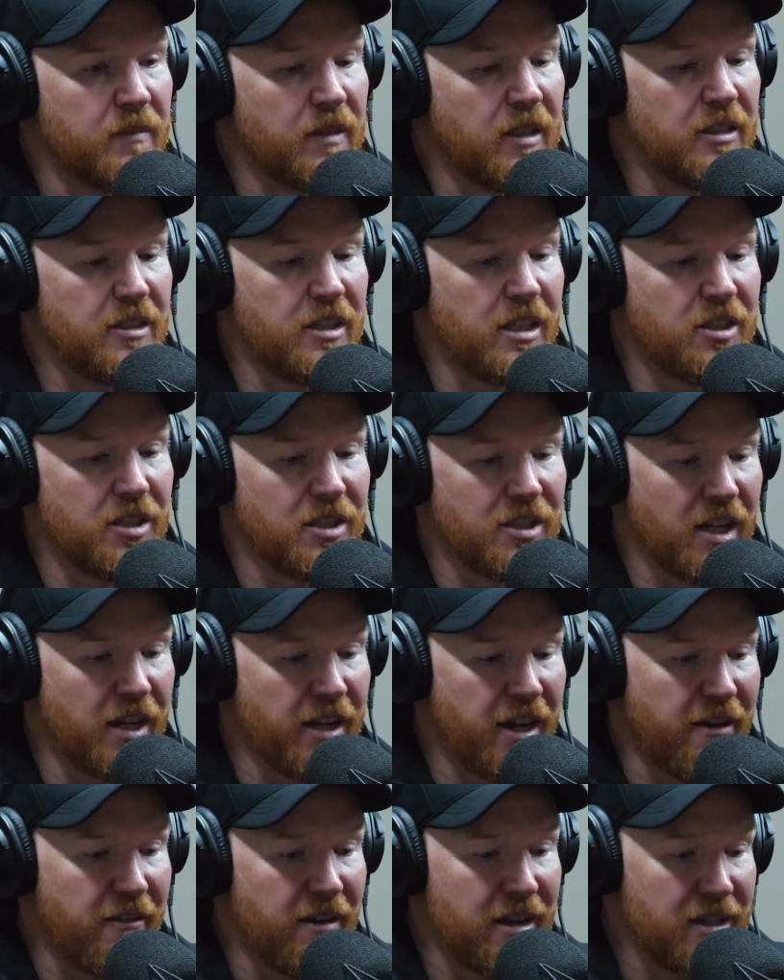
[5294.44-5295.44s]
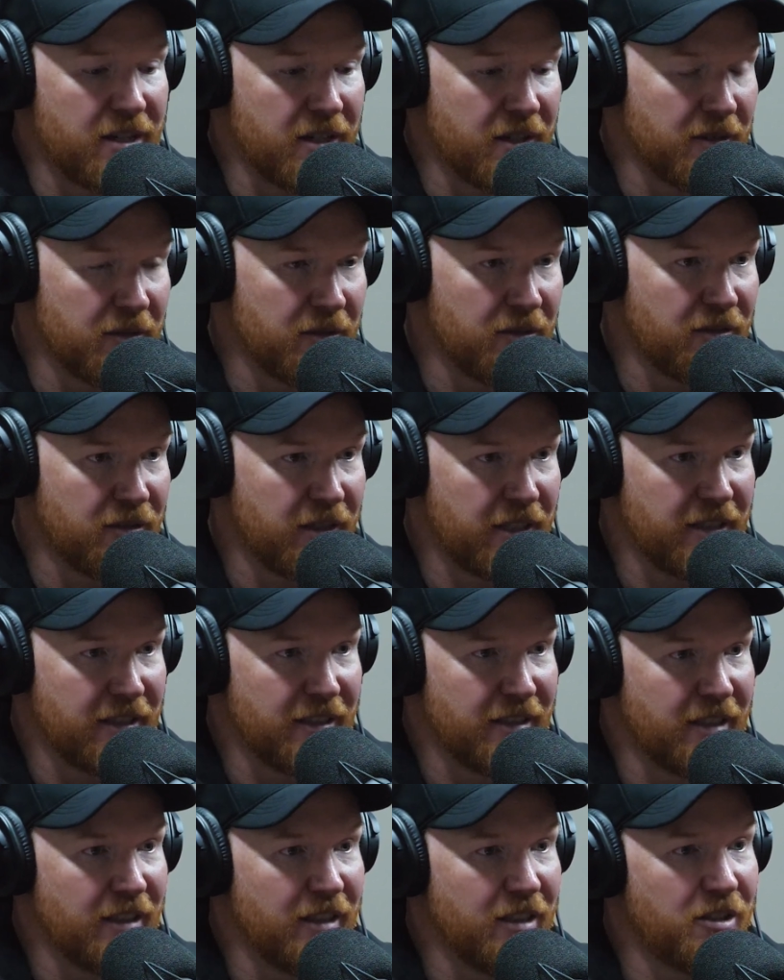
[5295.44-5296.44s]
It's such a Sunday racer. Like,
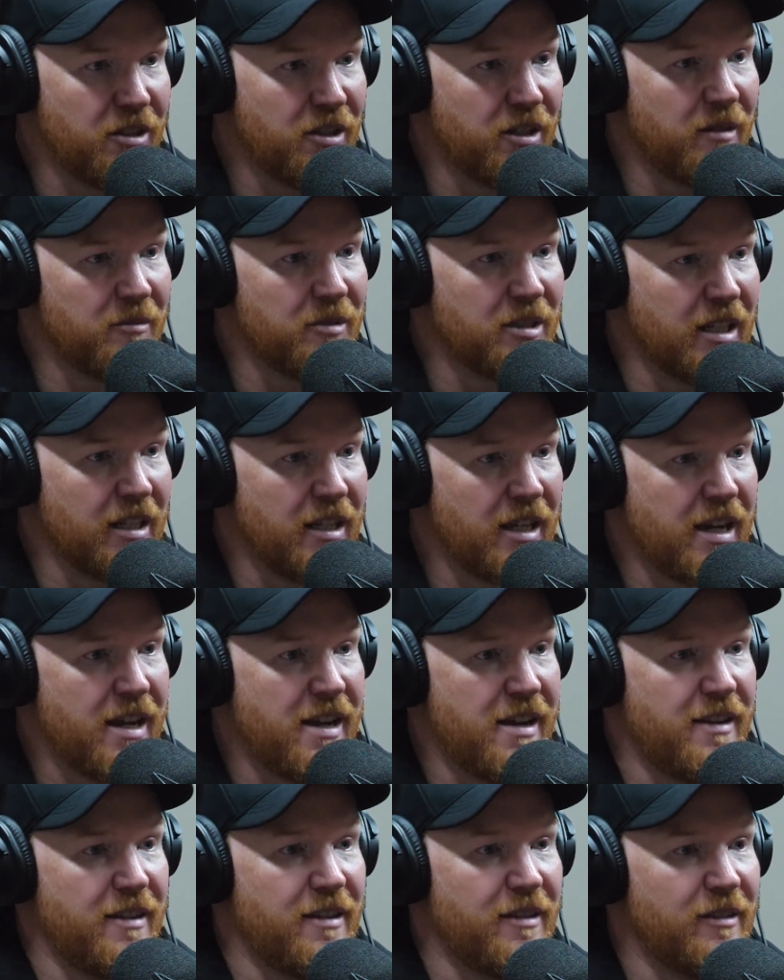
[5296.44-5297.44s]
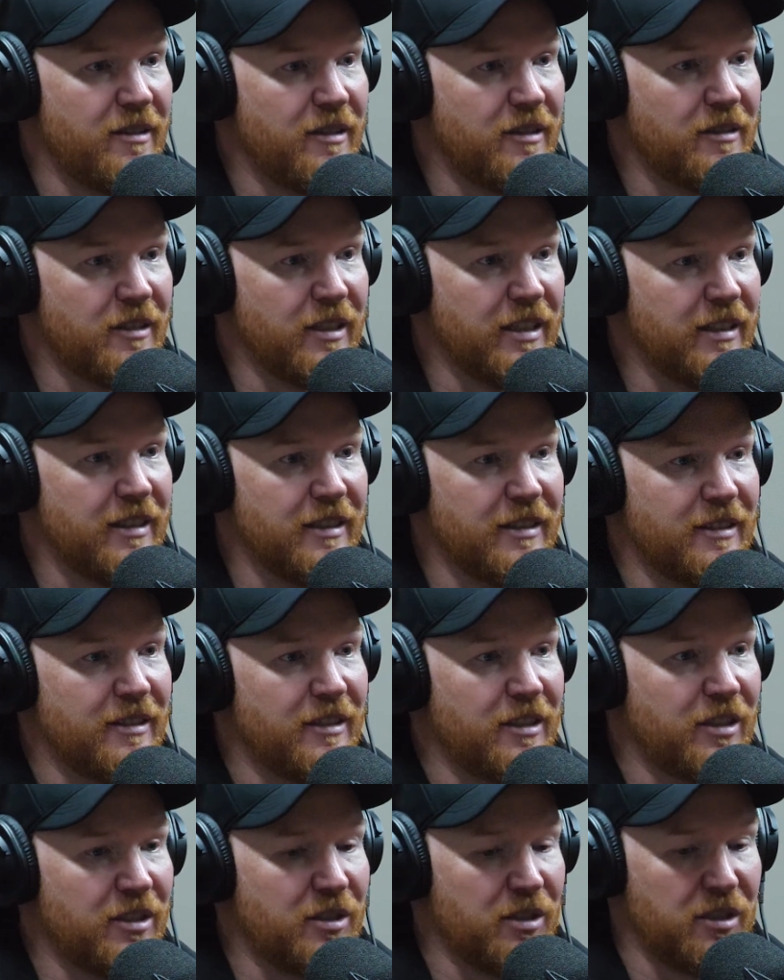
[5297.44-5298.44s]
turn up Sunday and, like,
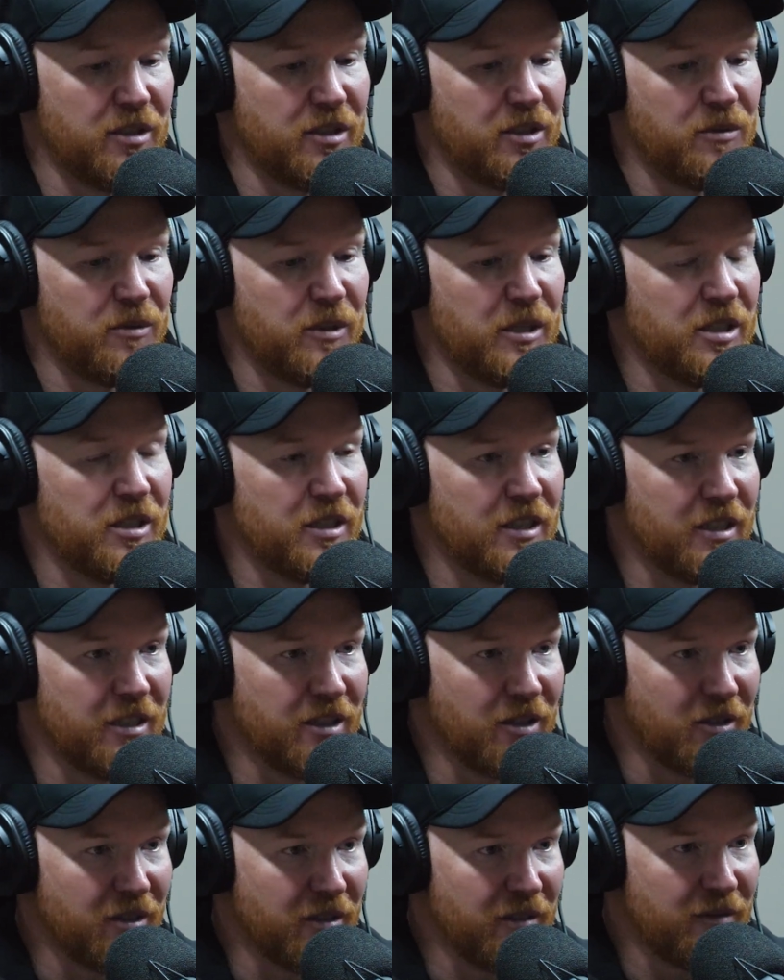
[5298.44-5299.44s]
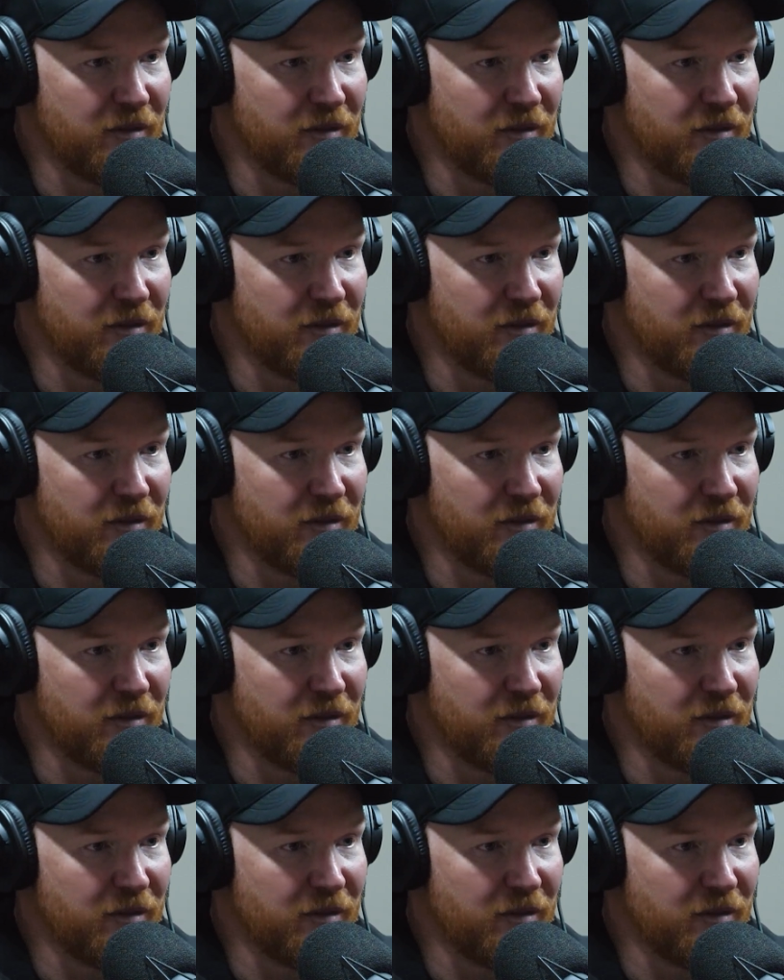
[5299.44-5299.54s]
this is a switch that's on